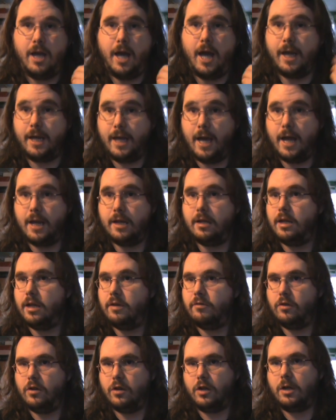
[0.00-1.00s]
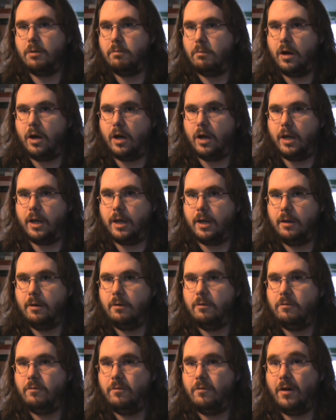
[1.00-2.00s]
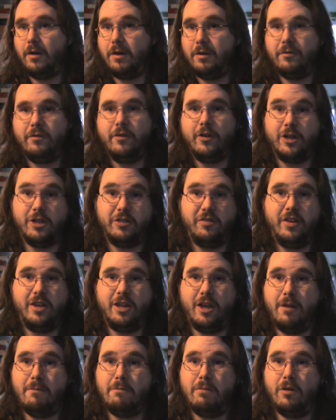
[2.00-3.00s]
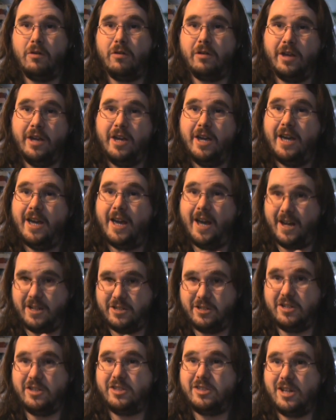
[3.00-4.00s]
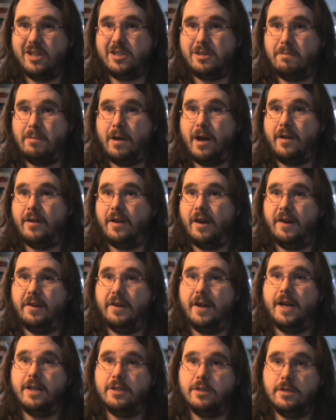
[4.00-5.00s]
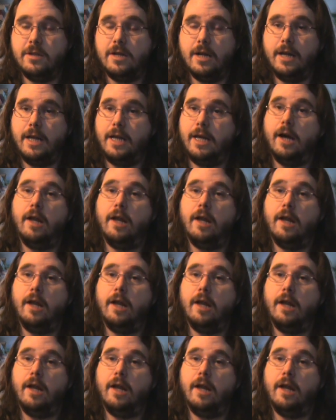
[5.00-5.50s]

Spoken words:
you look at my very first video blog, it actually says about that, and I had to delete